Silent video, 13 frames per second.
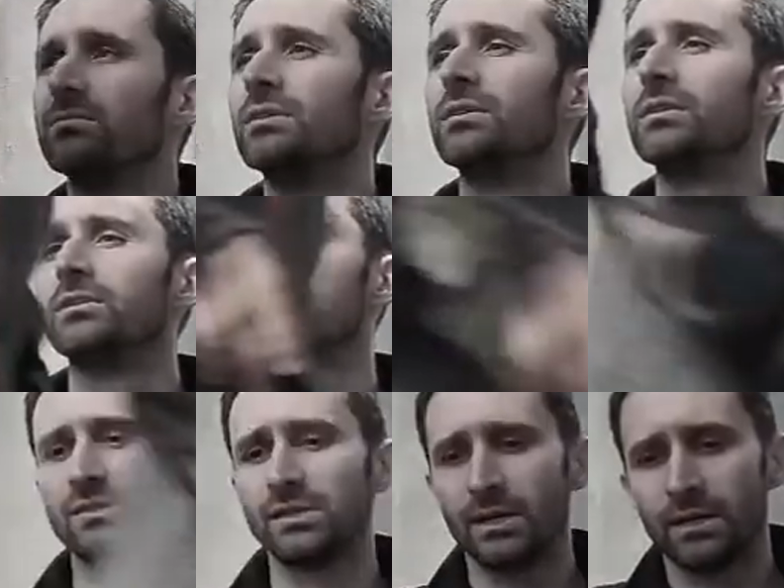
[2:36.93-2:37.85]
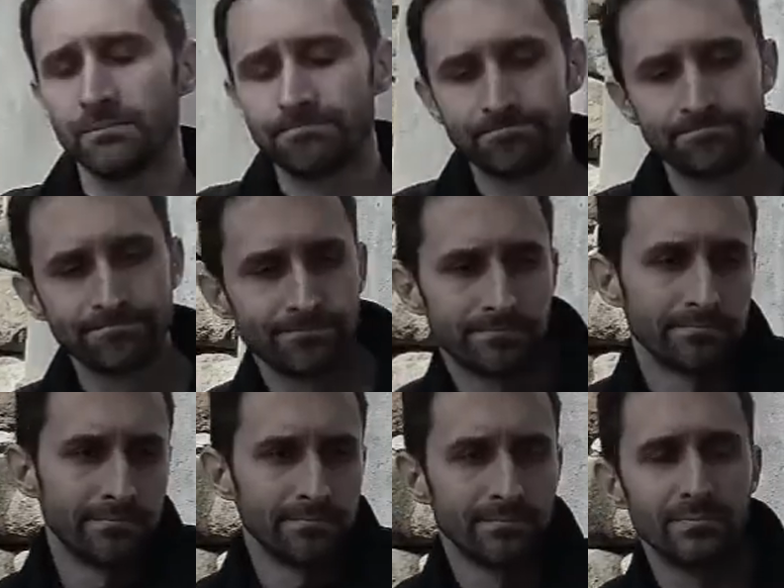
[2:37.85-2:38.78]
You can just uh,
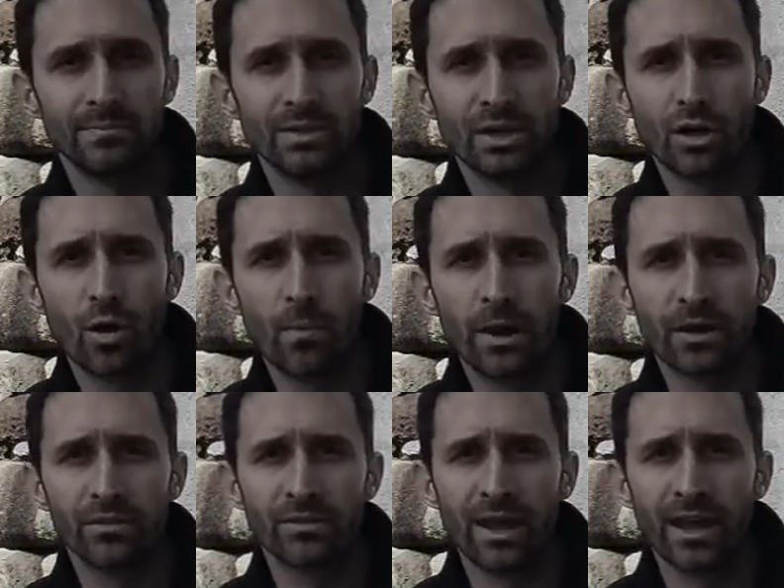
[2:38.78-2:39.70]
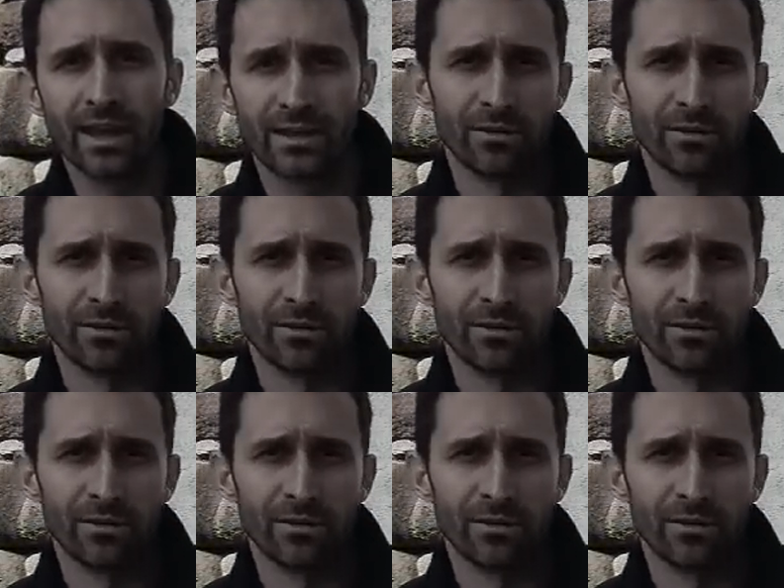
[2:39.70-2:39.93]
you can go about your day.